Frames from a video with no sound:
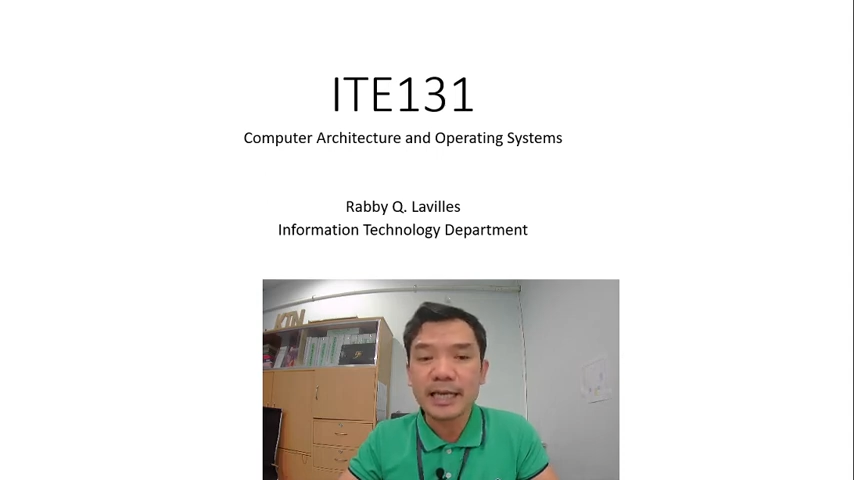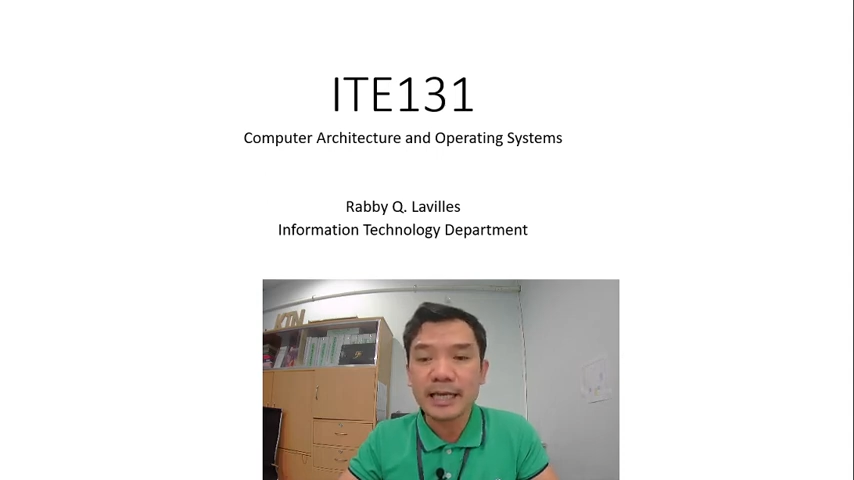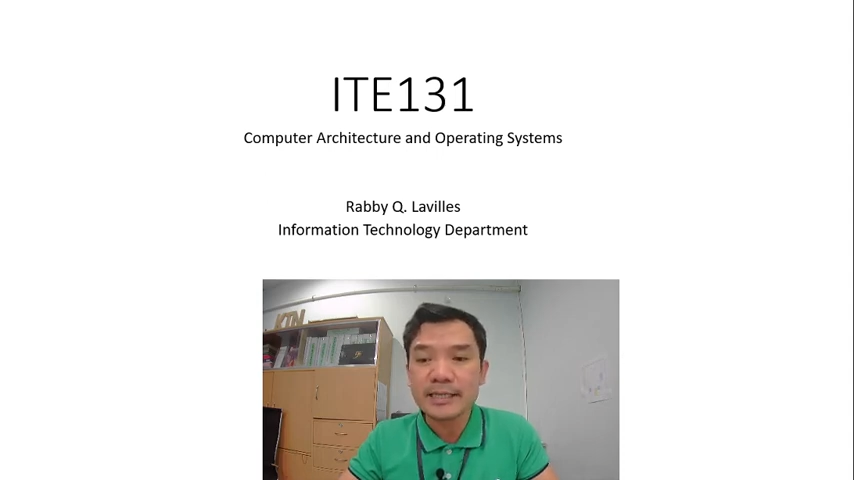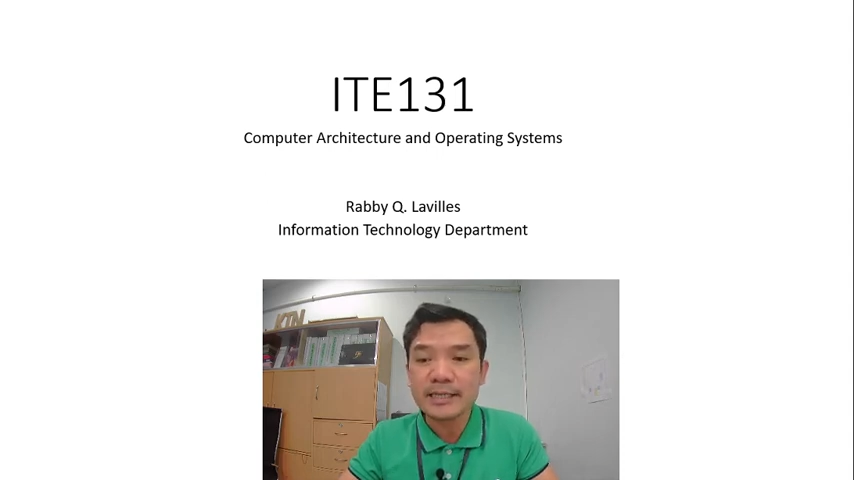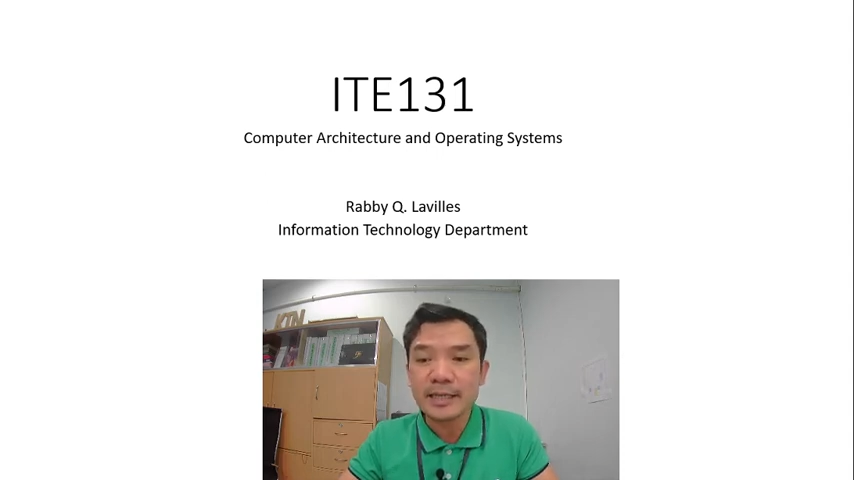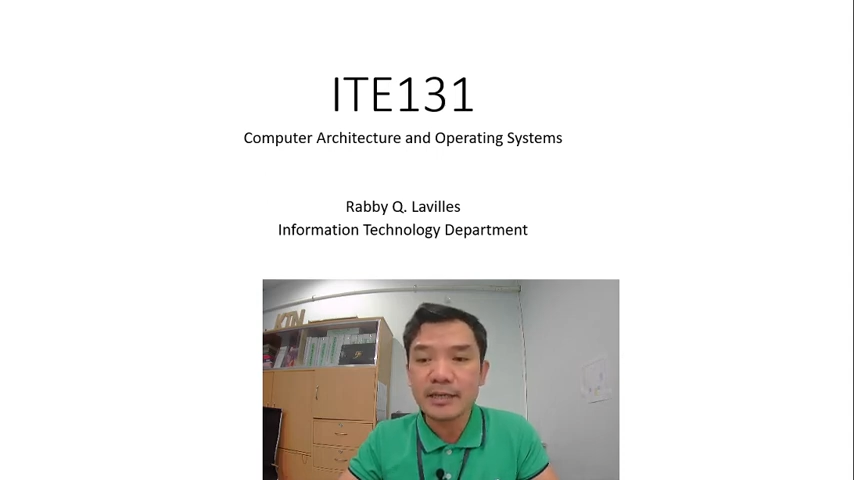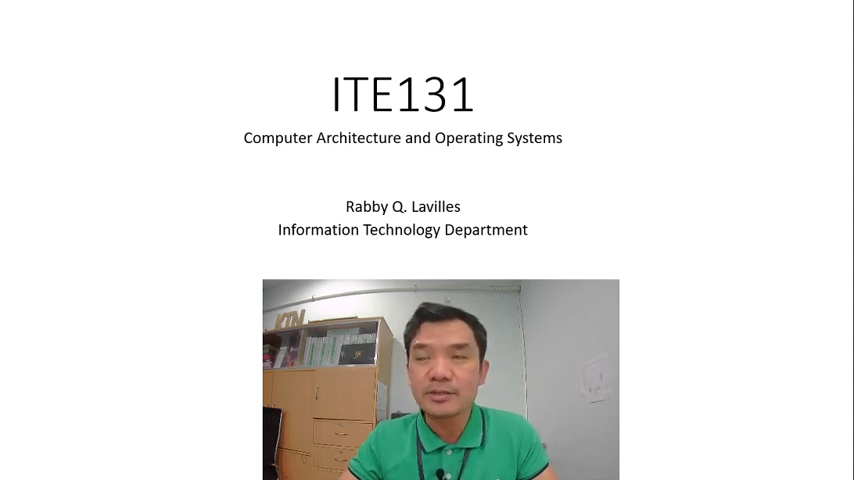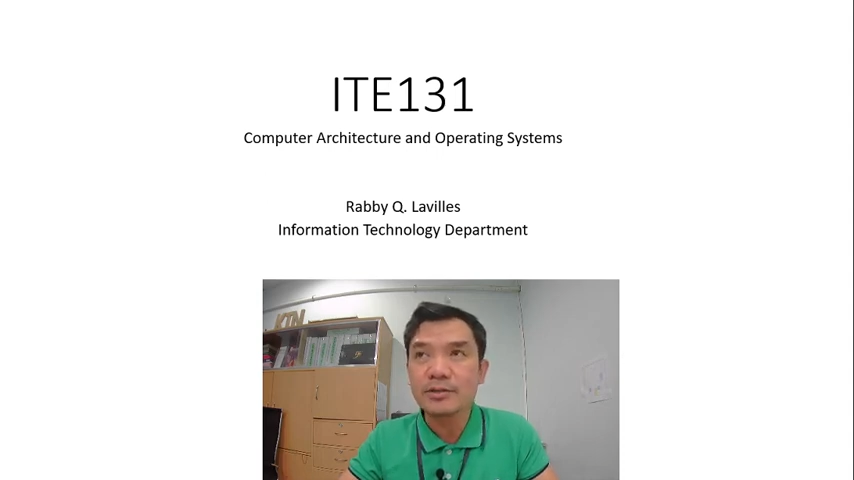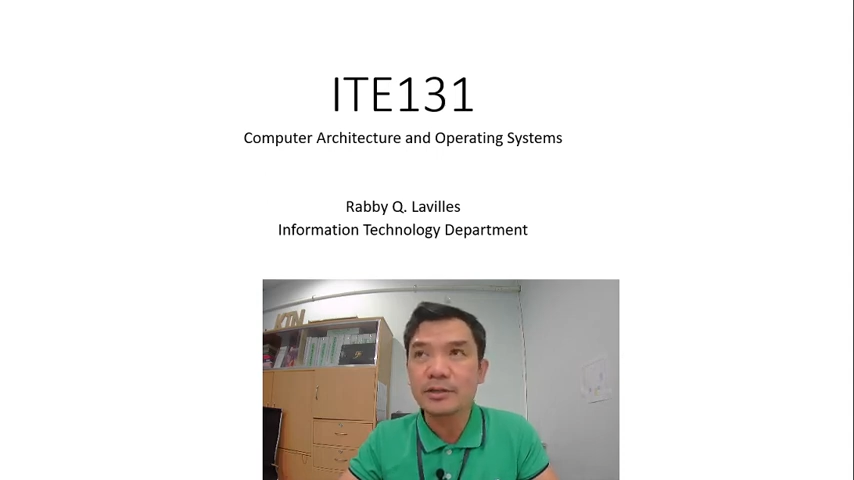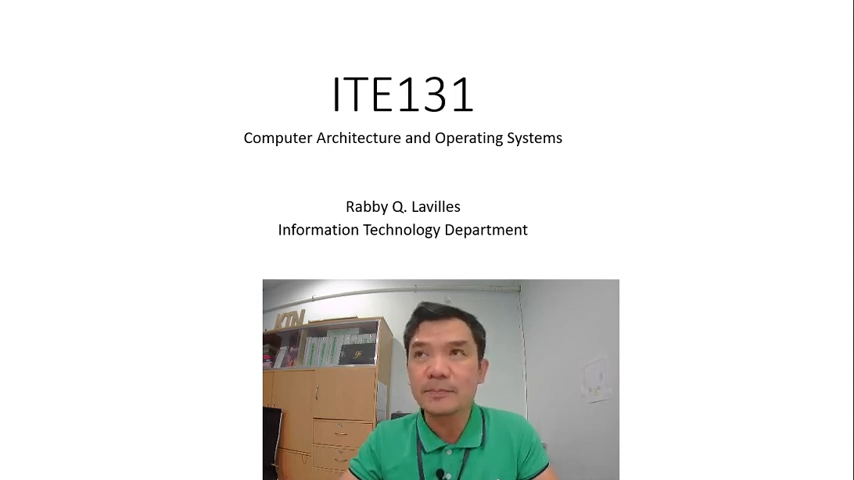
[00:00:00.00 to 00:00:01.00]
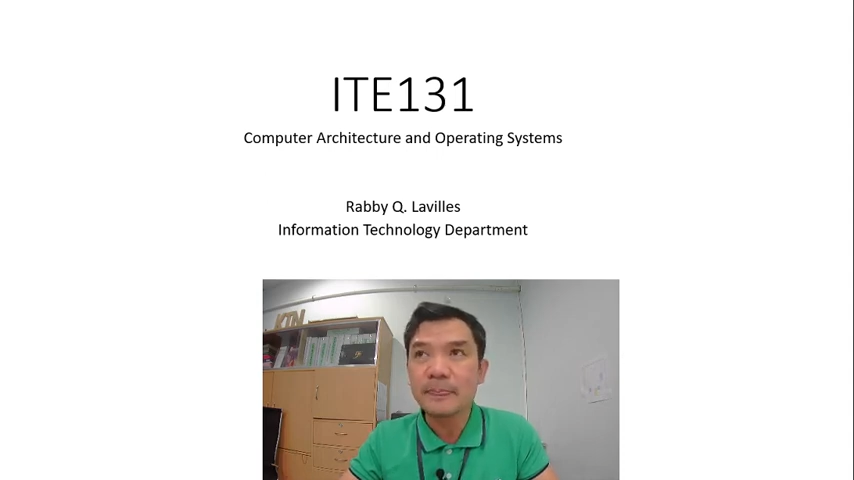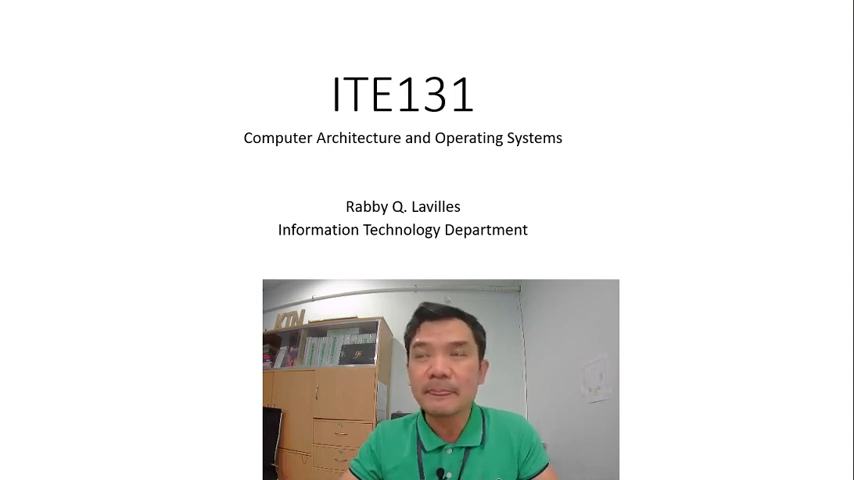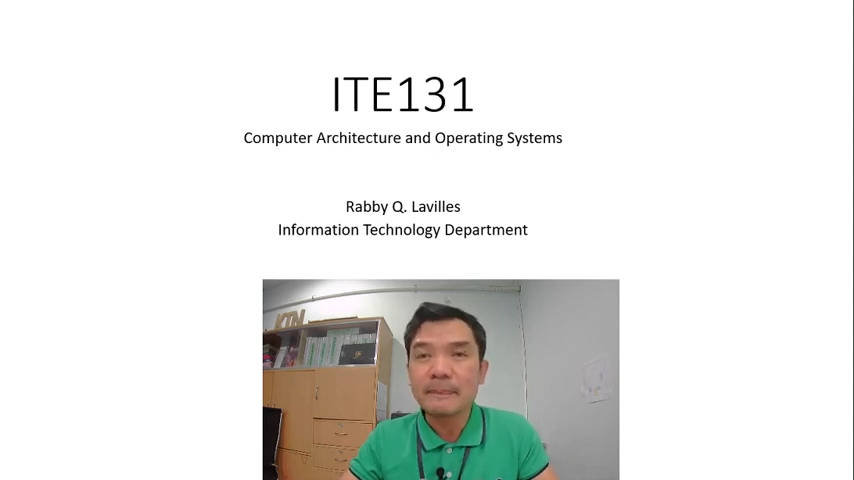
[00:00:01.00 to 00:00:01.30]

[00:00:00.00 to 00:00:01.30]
organization